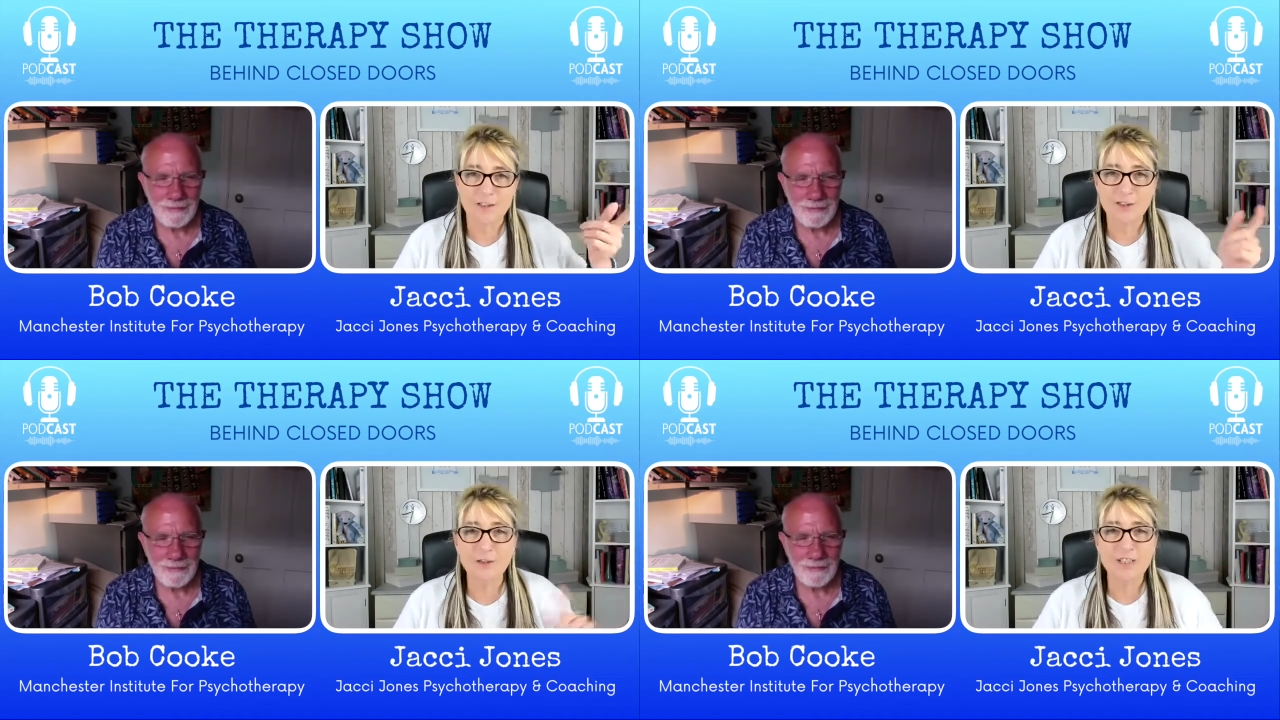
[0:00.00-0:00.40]
Speaker 1: you
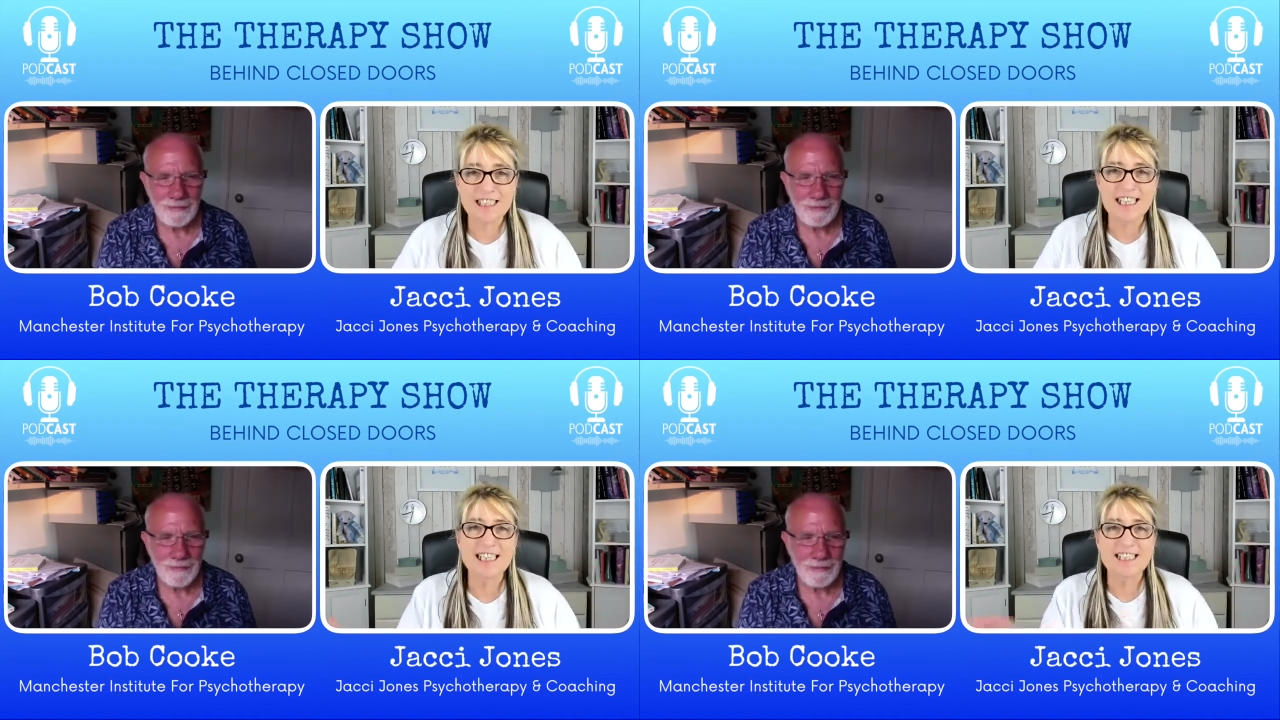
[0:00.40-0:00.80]
know, the
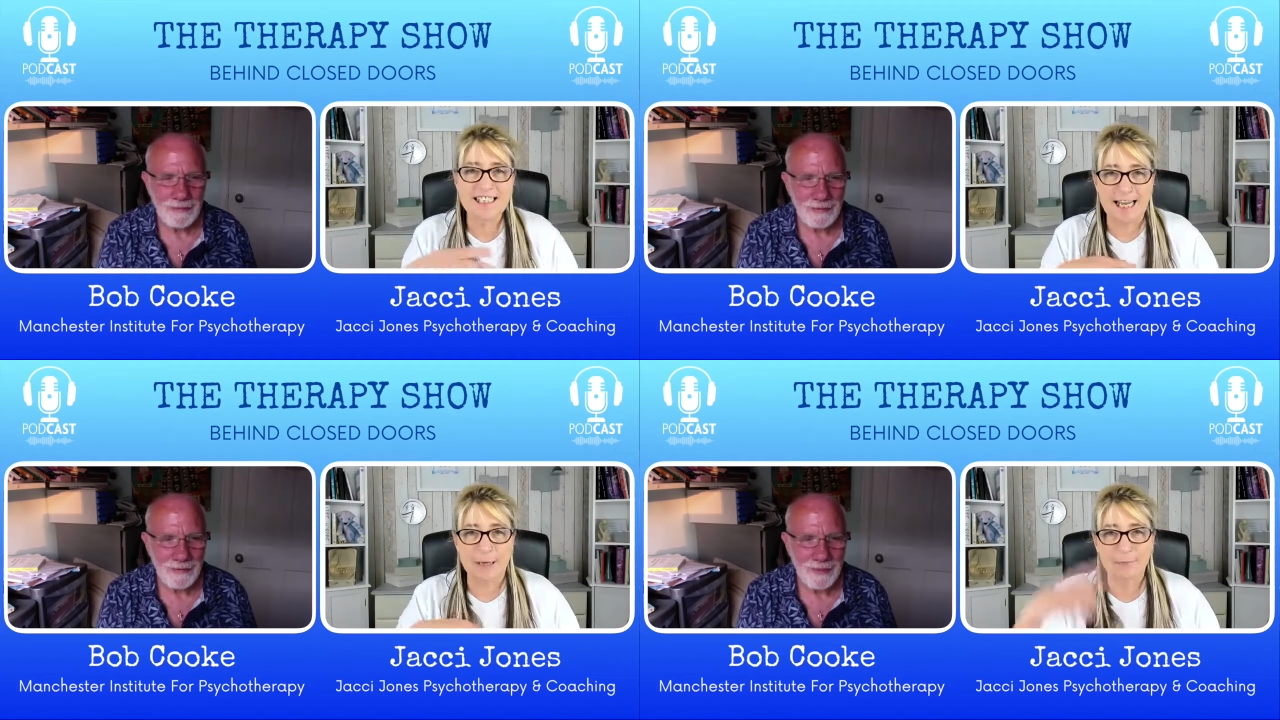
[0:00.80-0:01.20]
dating
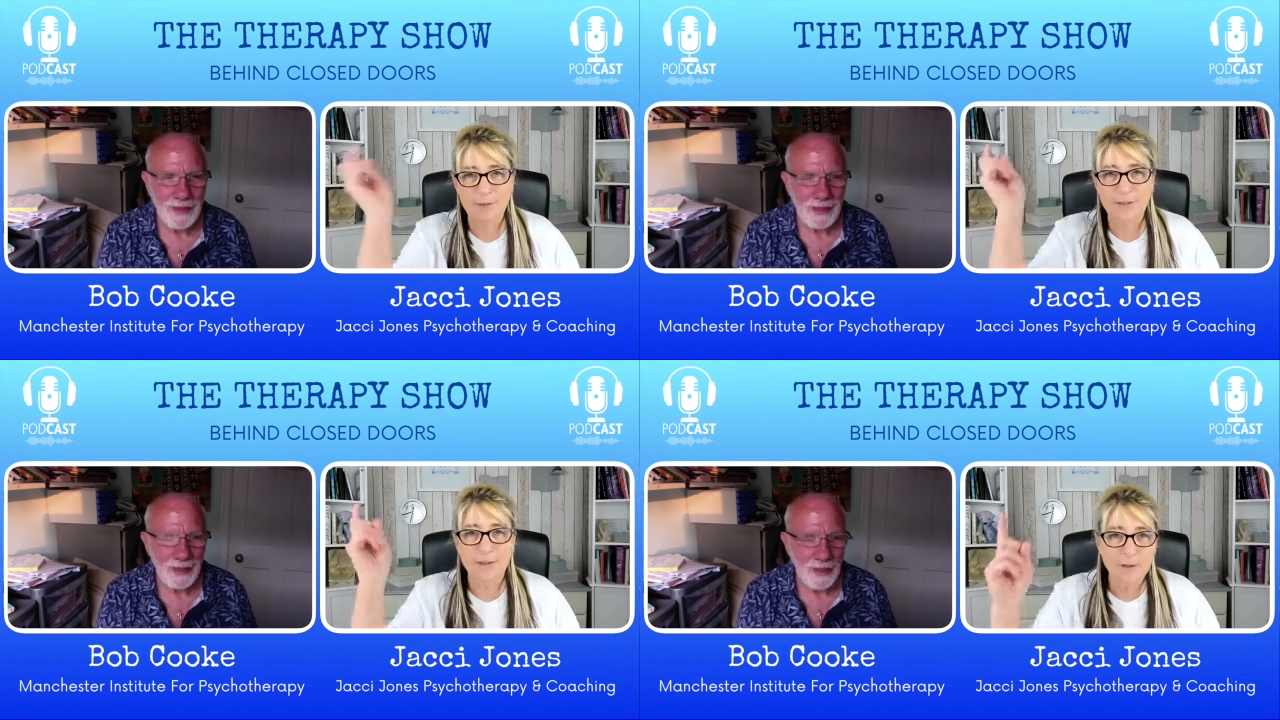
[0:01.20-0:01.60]
app.
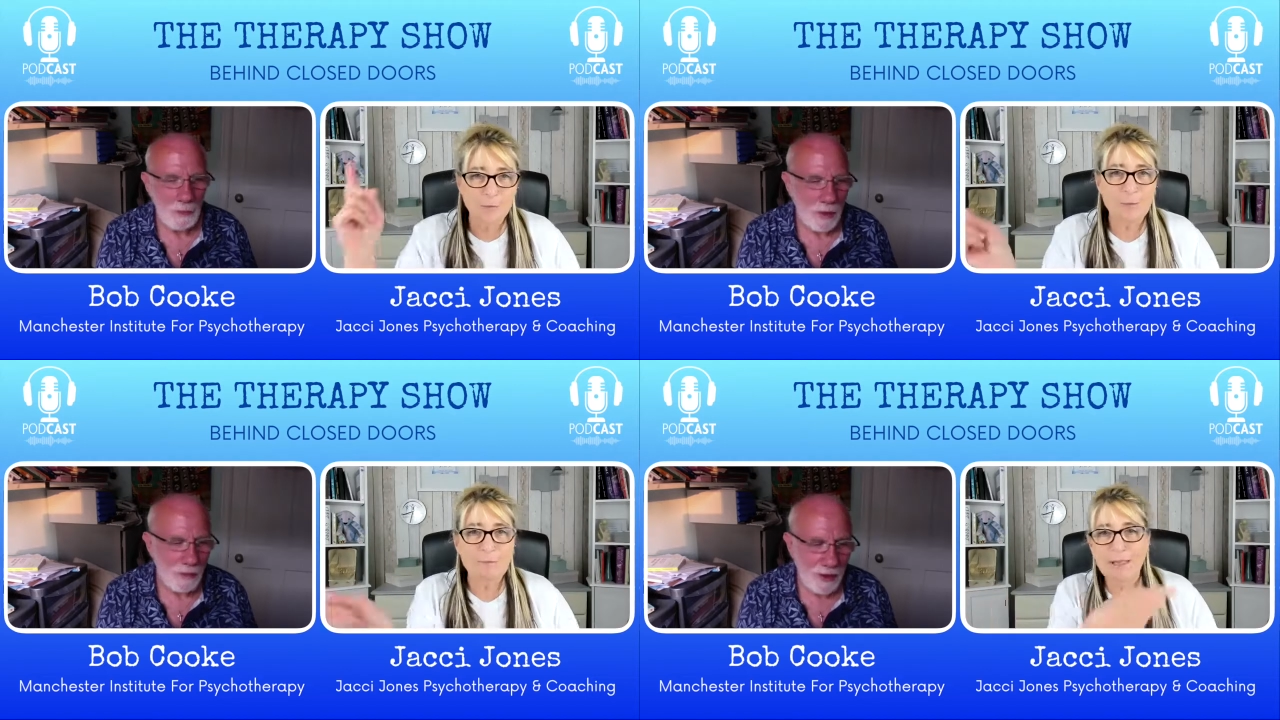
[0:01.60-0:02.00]

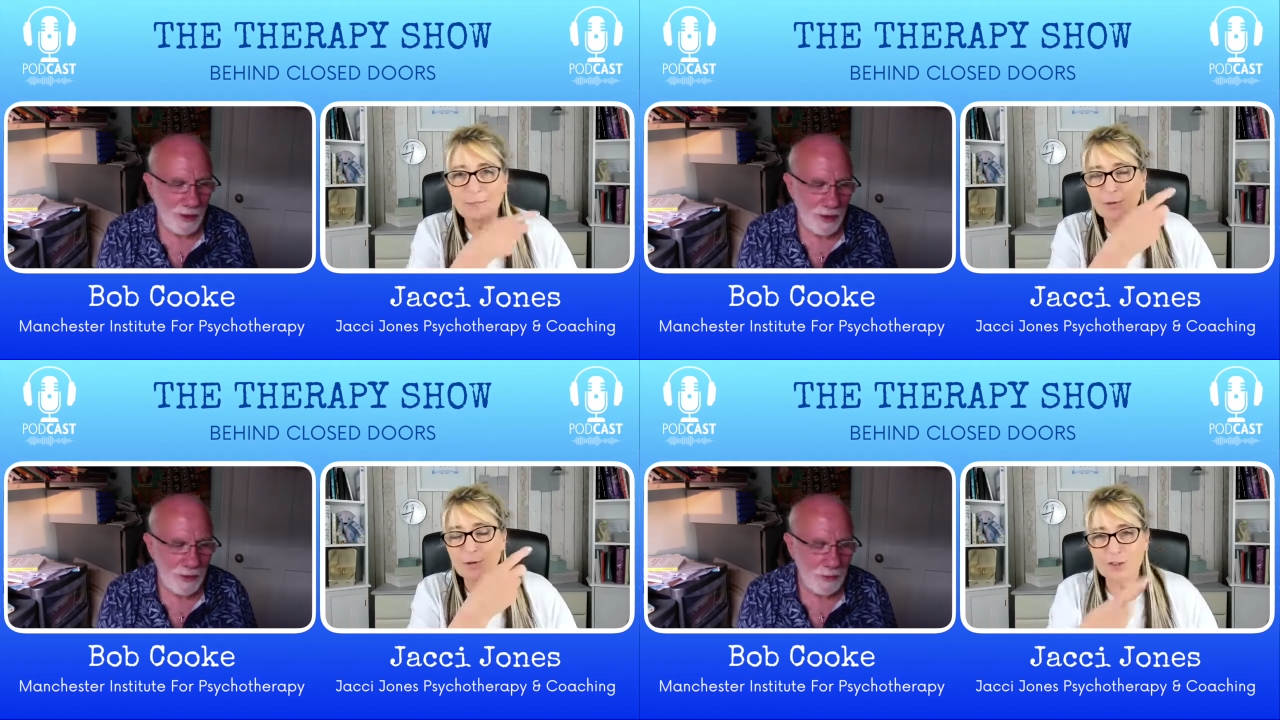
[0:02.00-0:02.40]
Speaker 2: Well, no, I
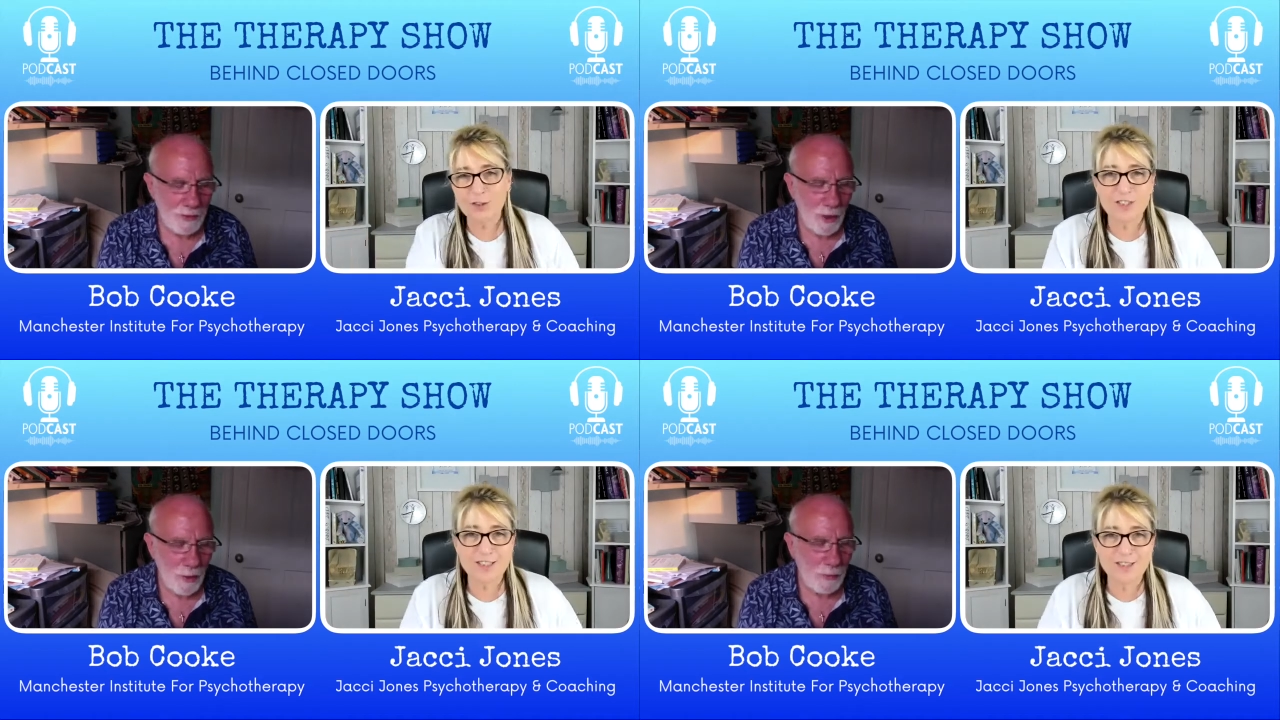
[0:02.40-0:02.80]
do
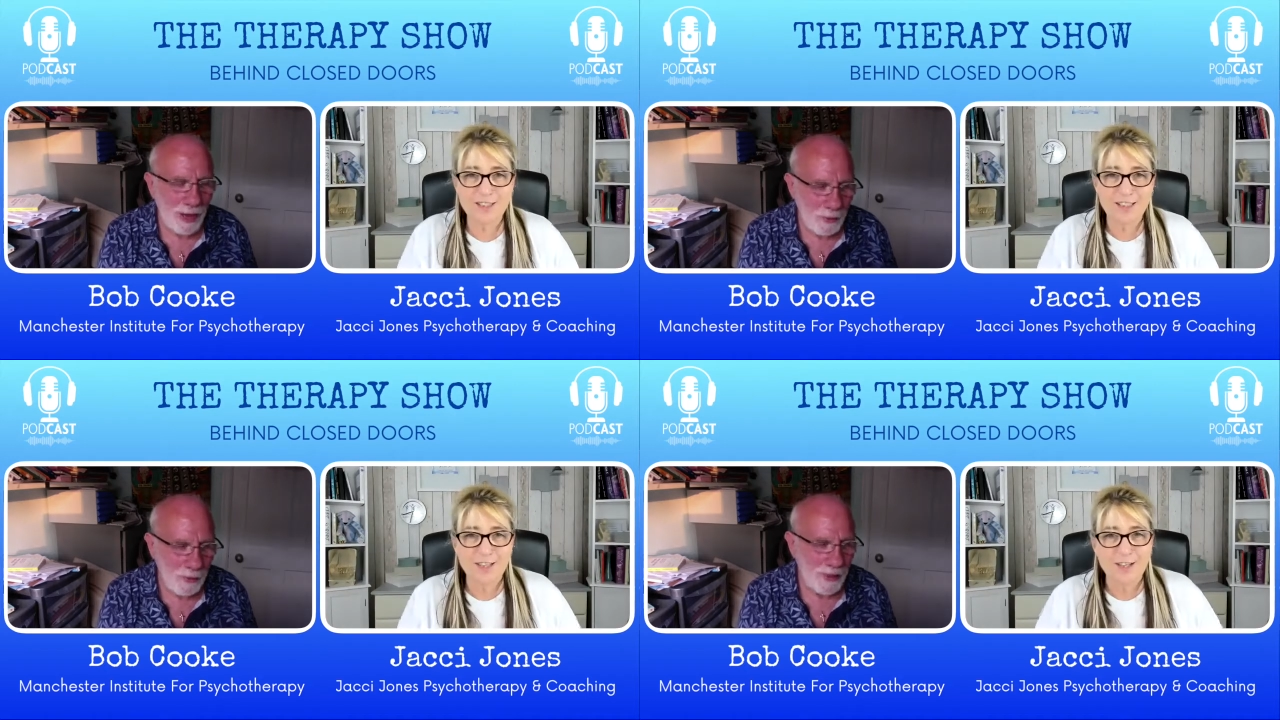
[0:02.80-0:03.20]
know
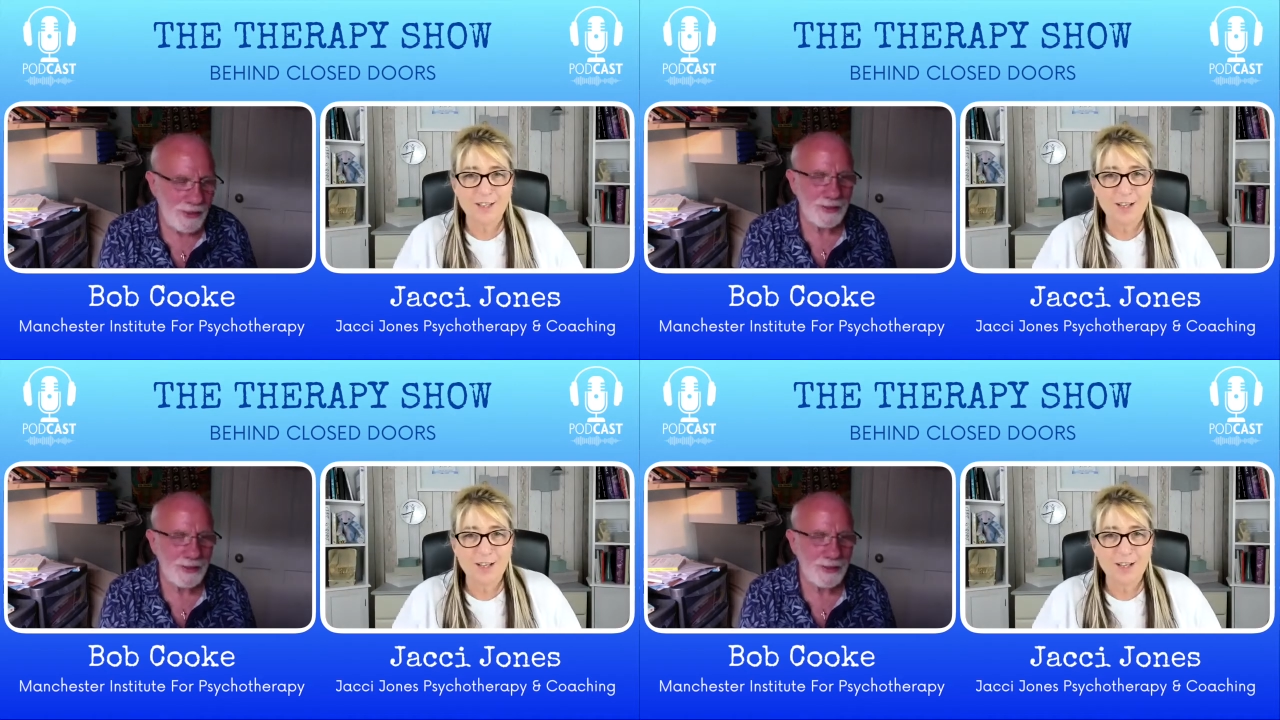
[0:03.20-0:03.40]
about it.